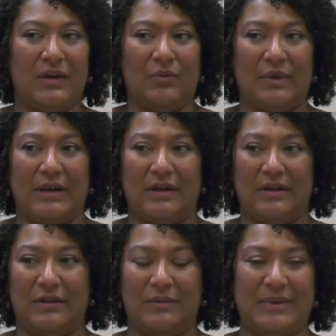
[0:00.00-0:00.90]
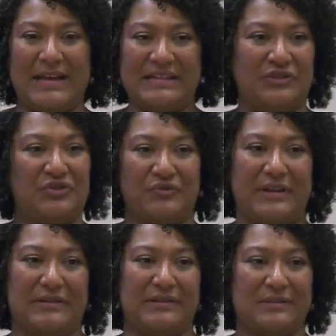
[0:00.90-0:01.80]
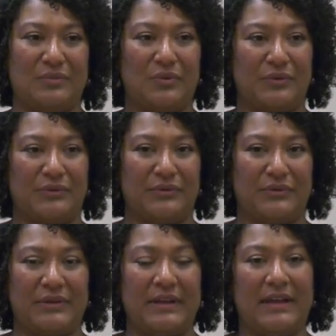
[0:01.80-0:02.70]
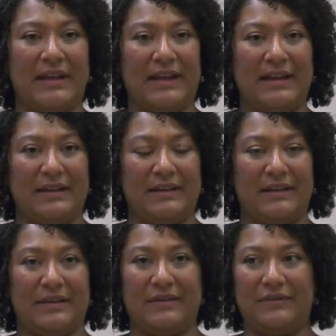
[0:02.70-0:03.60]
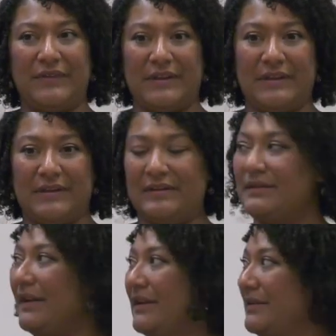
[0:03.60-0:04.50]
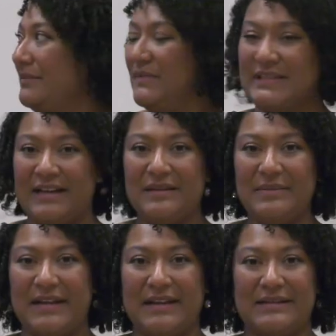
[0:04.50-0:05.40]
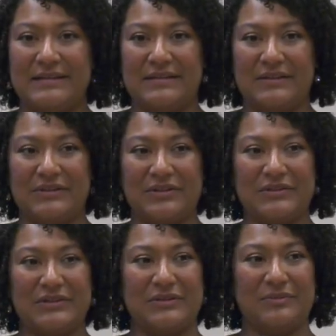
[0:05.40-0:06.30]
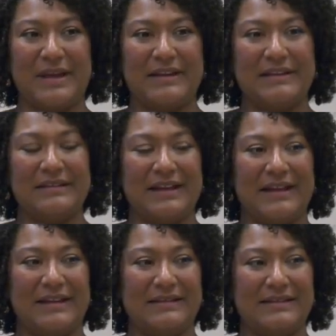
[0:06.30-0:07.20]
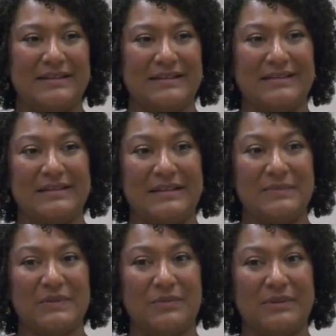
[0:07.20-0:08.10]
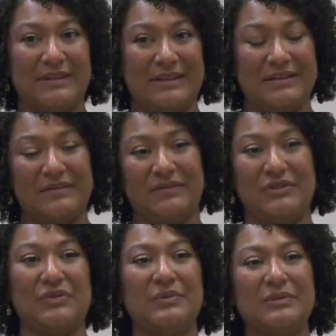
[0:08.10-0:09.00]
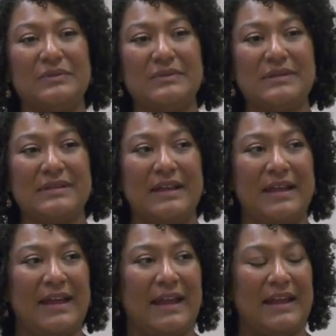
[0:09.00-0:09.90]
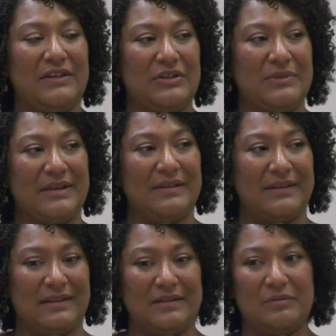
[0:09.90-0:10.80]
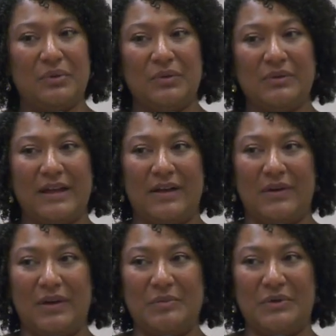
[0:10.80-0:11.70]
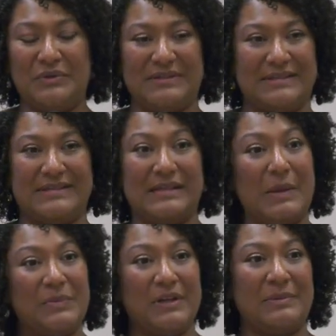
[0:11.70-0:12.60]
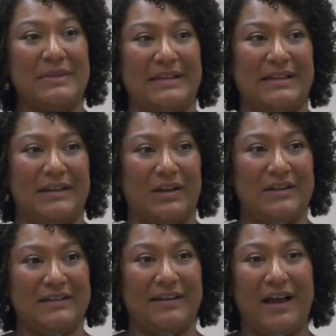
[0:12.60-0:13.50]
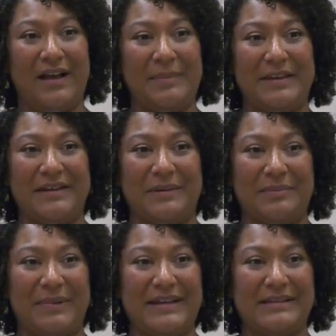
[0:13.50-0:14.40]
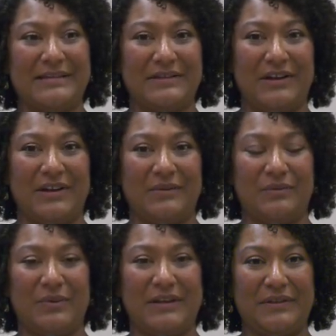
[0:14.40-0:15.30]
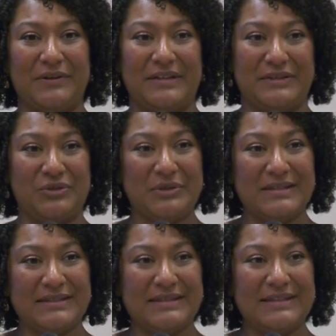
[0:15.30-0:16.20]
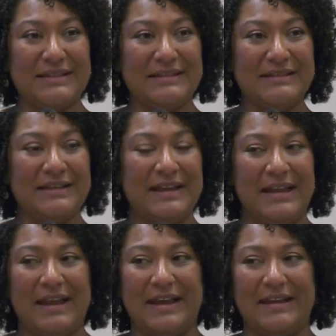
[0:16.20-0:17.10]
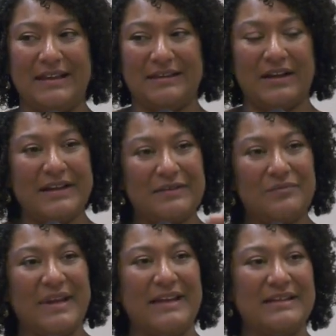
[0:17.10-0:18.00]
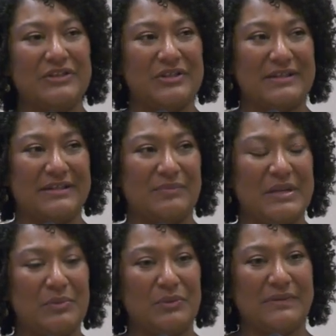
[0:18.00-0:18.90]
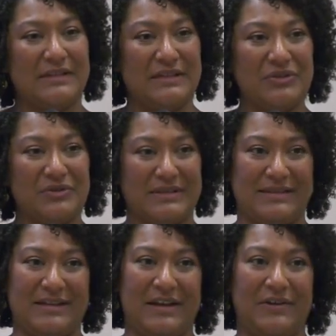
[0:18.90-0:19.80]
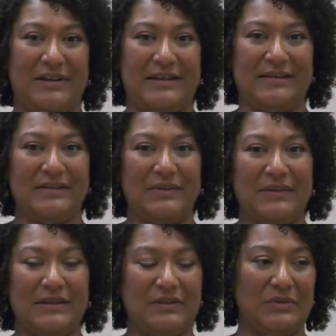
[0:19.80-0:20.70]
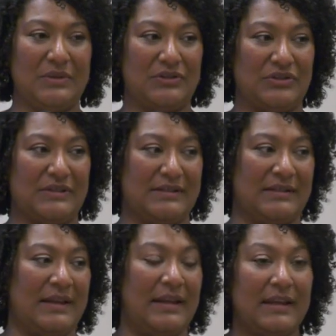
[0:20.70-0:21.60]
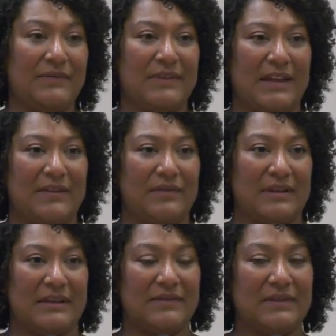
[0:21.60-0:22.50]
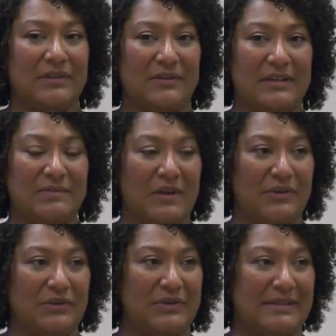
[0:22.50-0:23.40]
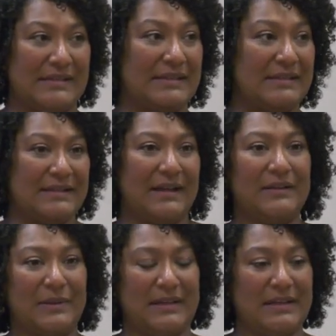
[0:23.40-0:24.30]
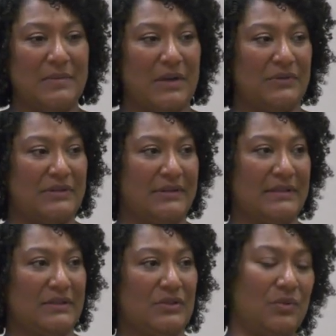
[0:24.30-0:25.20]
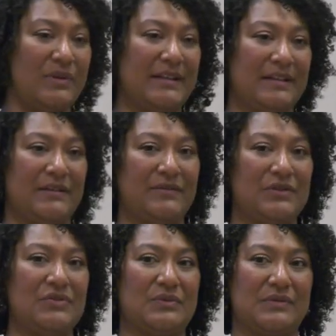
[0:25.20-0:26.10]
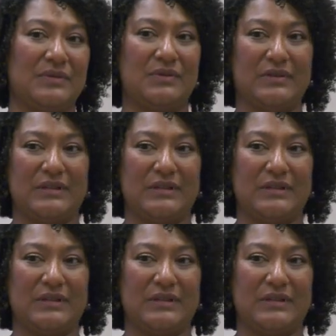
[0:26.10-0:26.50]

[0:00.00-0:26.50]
well, passenger rail is important. And the database starts to recognize these themes with the individuals, and you can then pull out almost a subcommittee on a topic based on what they're interested in, and it kind of manages people's interest area. So then you can just, if they've given their email, you can send out an email to these 20 individuals who are